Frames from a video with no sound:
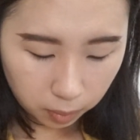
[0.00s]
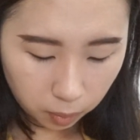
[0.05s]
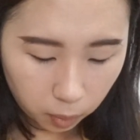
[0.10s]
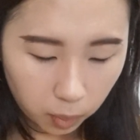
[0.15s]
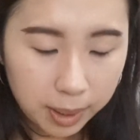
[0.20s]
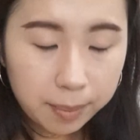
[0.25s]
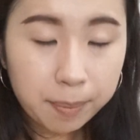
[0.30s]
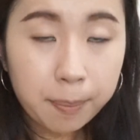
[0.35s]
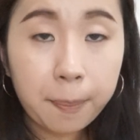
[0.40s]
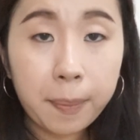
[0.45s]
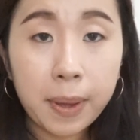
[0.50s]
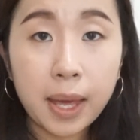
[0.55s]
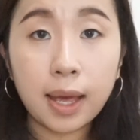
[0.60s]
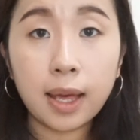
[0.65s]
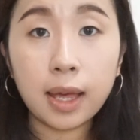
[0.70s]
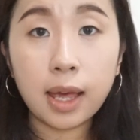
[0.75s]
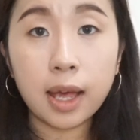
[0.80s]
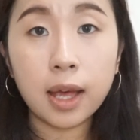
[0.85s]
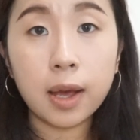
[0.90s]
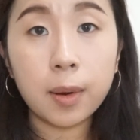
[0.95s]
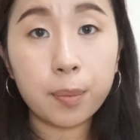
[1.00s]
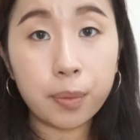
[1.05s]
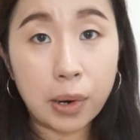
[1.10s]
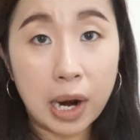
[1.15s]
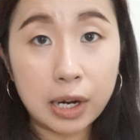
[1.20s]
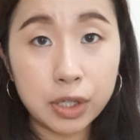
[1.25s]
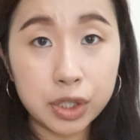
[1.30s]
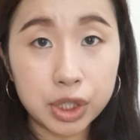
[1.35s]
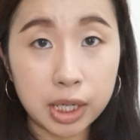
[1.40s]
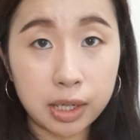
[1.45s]
When picking a
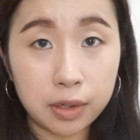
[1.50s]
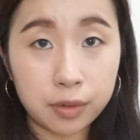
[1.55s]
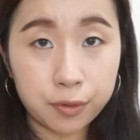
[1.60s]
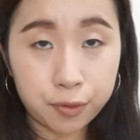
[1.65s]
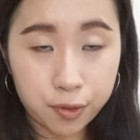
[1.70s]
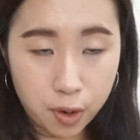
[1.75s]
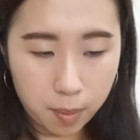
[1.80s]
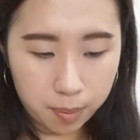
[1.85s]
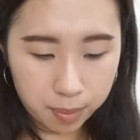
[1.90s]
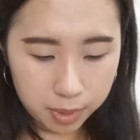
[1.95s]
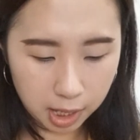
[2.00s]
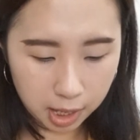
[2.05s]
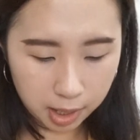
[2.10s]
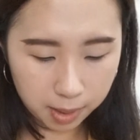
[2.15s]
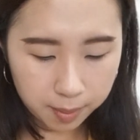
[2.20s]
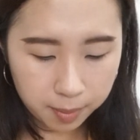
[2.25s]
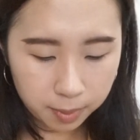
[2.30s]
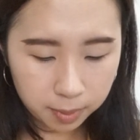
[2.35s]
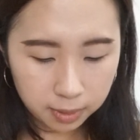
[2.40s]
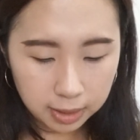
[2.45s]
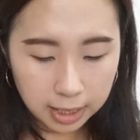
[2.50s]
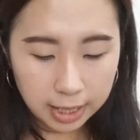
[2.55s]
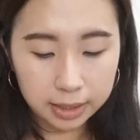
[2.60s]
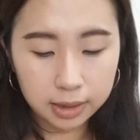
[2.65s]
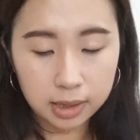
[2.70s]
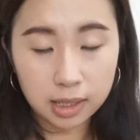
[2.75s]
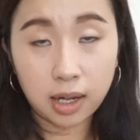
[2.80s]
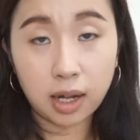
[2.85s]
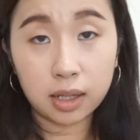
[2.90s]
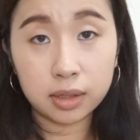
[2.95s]
brow gel from them, like
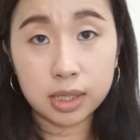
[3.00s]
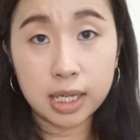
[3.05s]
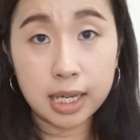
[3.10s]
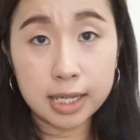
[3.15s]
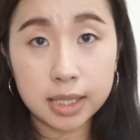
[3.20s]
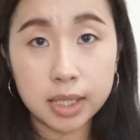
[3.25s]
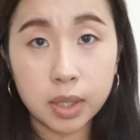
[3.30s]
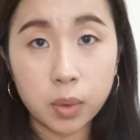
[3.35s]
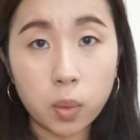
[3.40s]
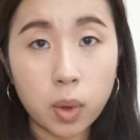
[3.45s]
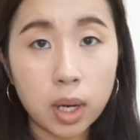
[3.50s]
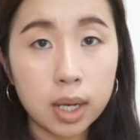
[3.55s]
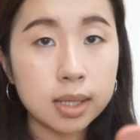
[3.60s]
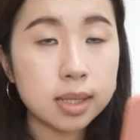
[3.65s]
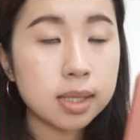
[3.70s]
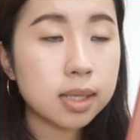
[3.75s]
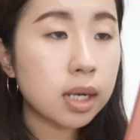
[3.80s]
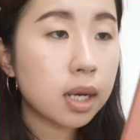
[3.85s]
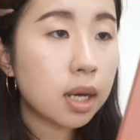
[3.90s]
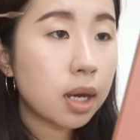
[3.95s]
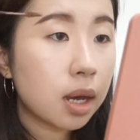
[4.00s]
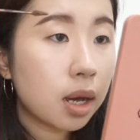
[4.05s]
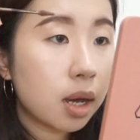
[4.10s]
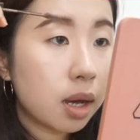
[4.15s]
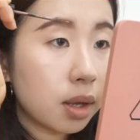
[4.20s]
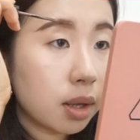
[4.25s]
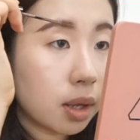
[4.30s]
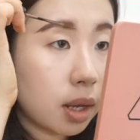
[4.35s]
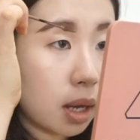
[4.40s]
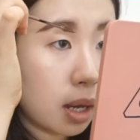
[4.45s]
the tinted ones,
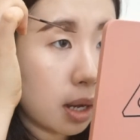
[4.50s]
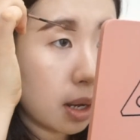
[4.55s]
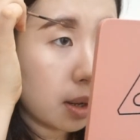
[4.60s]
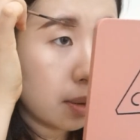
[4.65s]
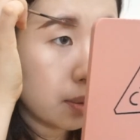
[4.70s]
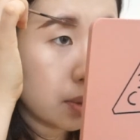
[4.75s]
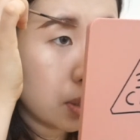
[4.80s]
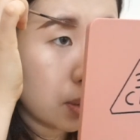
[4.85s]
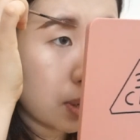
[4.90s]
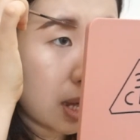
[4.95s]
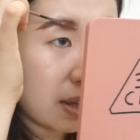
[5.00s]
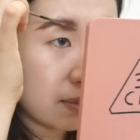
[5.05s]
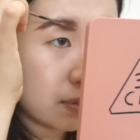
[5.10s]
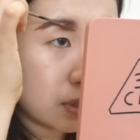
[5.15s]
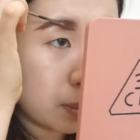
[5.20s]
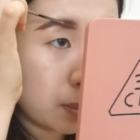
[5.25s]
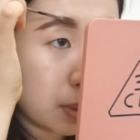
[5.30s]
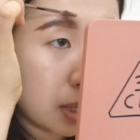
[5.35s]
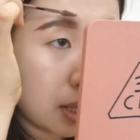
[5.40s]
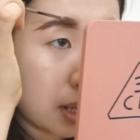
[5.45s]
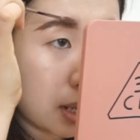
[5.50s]
you'll have to be